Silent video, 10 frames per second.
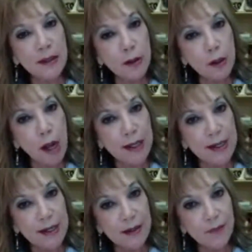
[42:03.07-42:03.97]
lock it
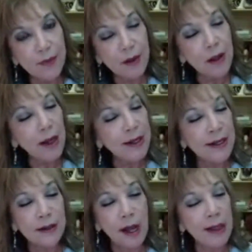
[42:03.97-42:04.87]
in.
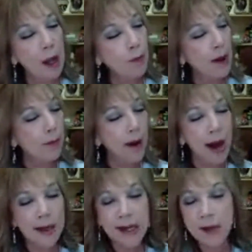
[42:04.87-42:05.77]
Lock it in. Allow my
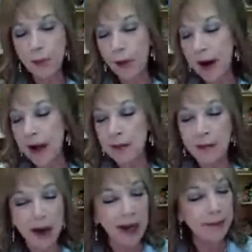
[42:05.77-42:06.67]
body,
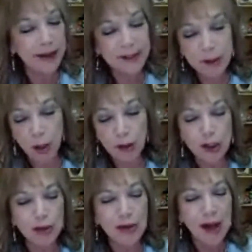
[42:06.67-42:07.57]
brain, mind, my
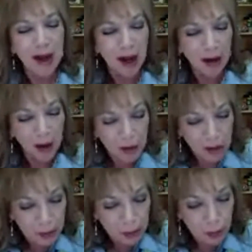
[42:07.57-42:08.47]
soul to,
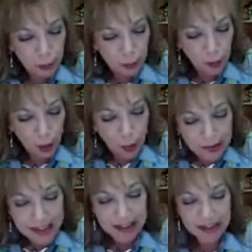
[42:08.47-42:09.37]
to
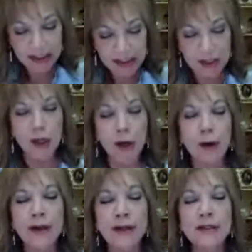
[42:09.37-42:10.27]
own this
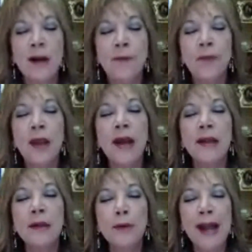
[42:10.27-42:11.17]
experience.
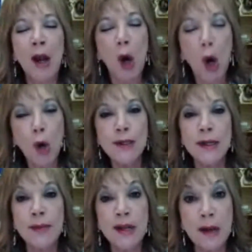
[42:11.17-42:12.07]
And when I own
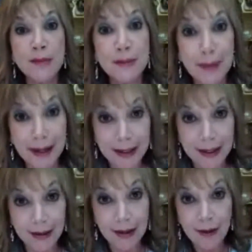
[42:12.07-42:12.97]
it, it becomes
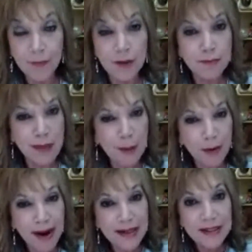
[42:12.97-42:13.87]
mine. To
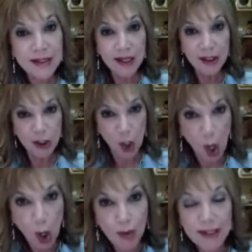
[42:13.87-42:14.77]
memorize it, to
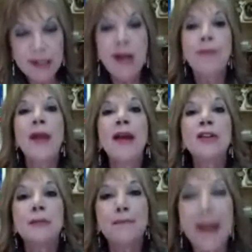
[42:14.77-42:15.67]
own it, and
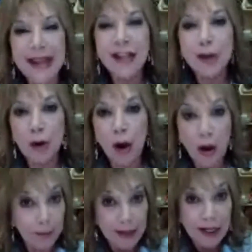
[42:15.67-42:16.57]
to make it your uh,
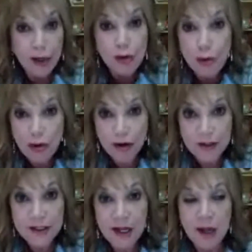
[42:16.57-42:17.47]
make it yours.
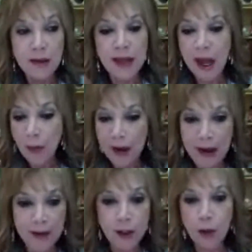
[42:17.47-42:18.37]
That way,
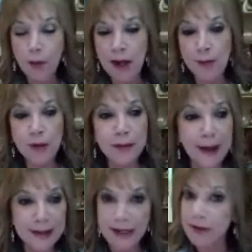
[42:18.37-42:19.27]
your body, brain, and mind
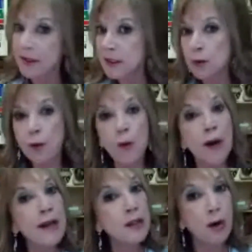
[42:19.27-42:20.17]
say, "This is what we're working
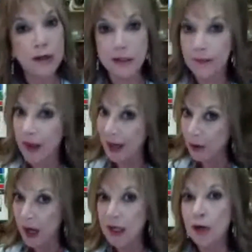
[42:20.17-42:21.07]
towards. I know how
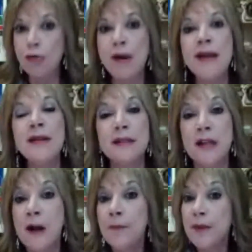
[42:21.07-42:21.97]
to create this
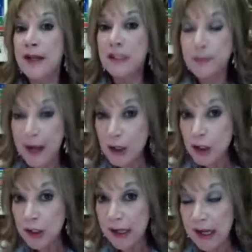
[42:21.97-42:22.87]

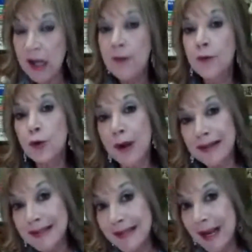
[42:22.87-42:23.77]
especially throughout the
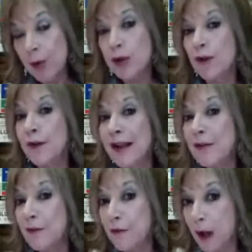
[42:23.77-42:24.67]
day when you're feeling
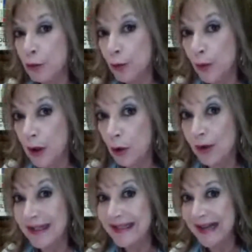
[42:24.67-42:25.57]
vulnerable or
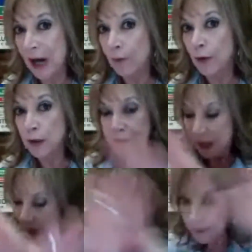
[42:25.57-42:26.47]
doubtful. You say,
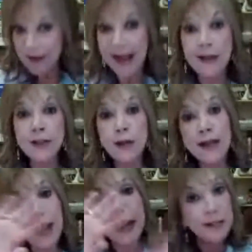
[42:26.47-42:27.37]
ah, cancel,
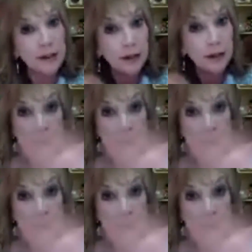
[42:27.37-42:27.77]
cancel,